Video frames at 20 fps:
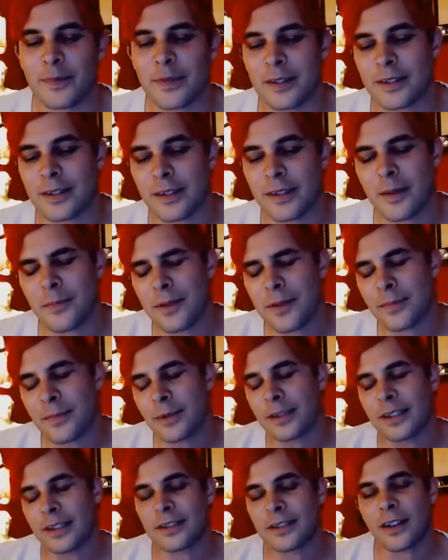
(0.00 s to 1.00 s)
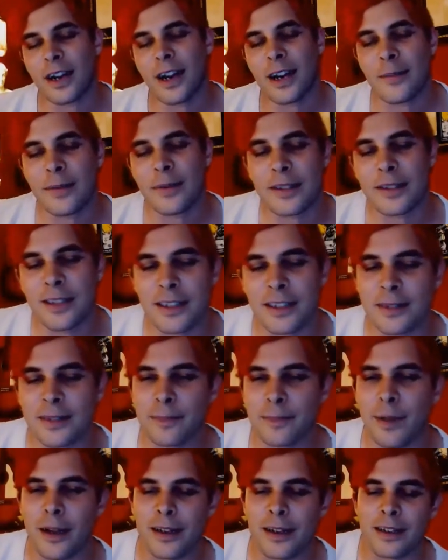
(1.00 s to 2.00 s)
Some people describe us
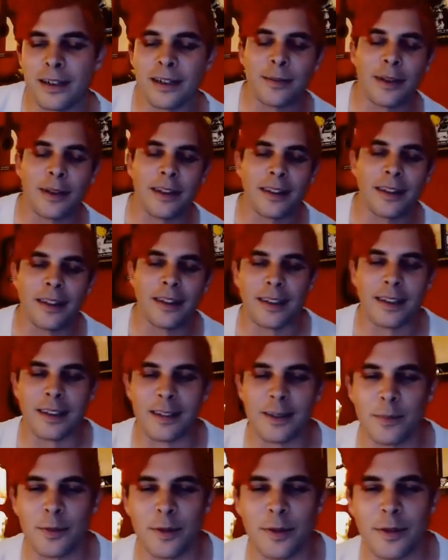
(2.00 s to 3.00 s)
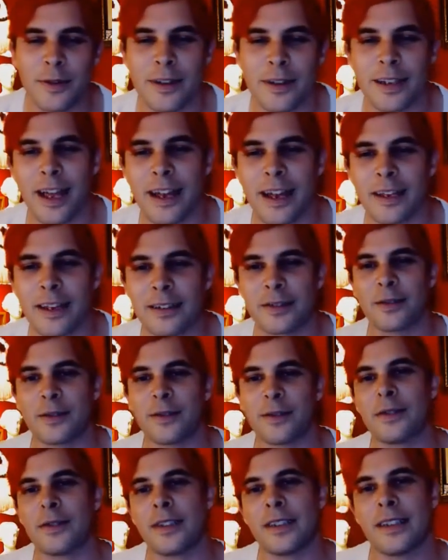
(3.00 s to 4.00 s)
as punk, but I think it's more the
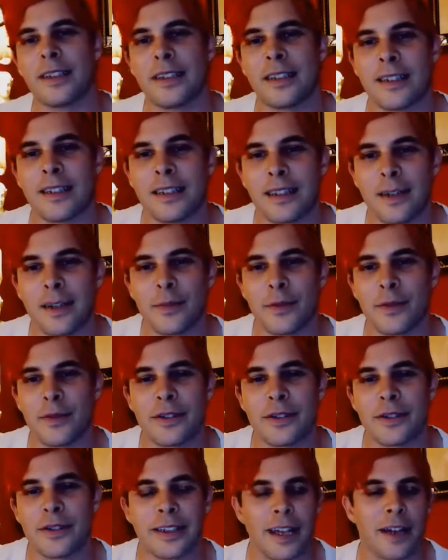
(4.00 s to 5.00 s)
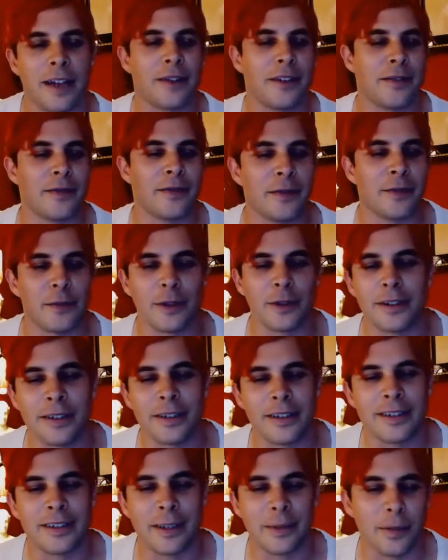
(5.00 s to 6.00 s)
attitude than the music. I don't even really
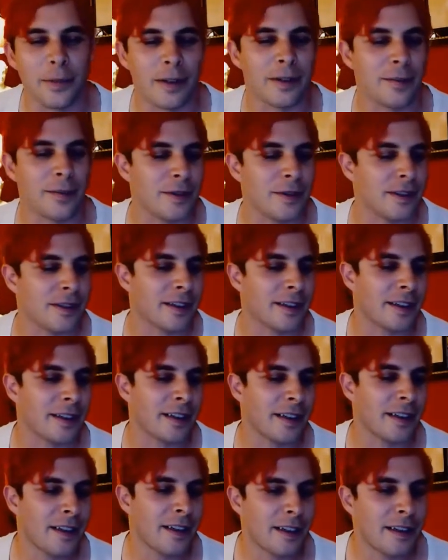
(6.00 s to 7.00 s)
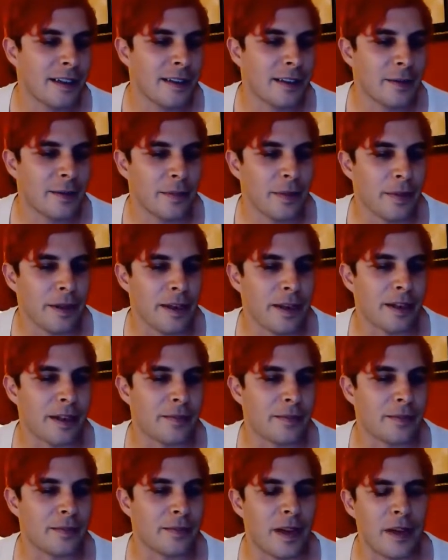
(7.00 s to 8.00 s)
listen to punk music. But
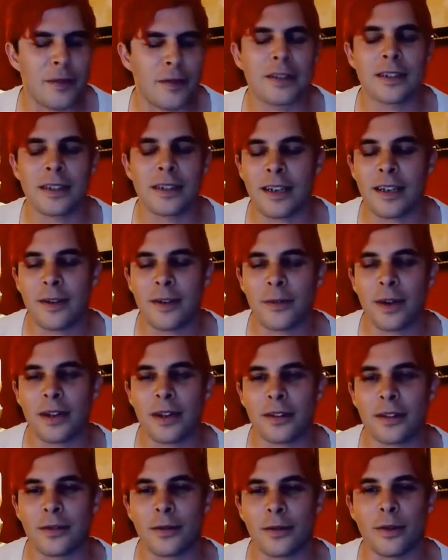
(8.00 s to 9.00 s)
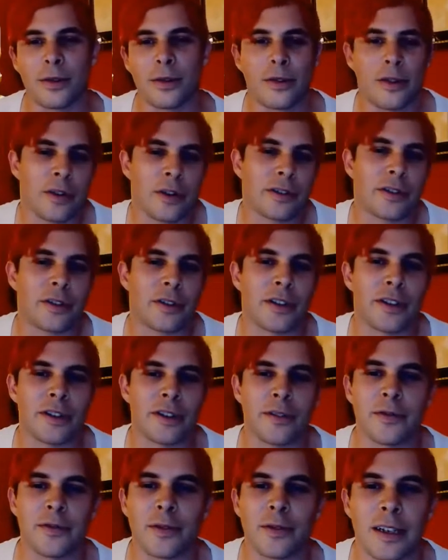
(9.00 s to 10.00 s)
I would say rock and roll or
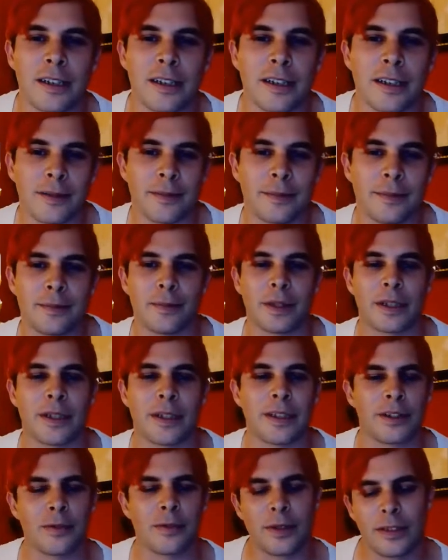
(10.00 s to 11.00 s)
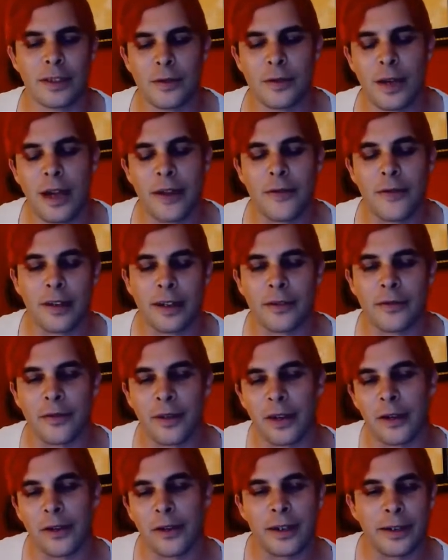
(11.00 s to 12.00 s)
alternative rock because we do have like a
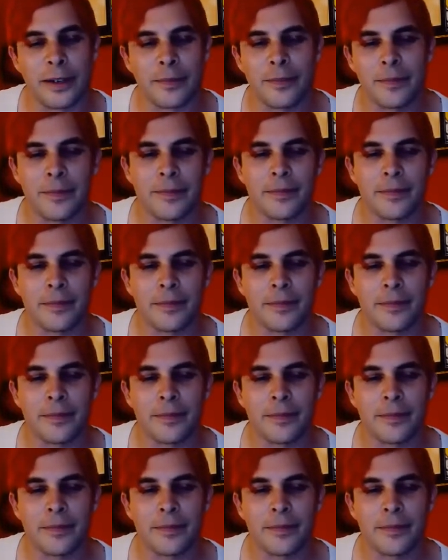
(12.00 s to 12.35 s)
varied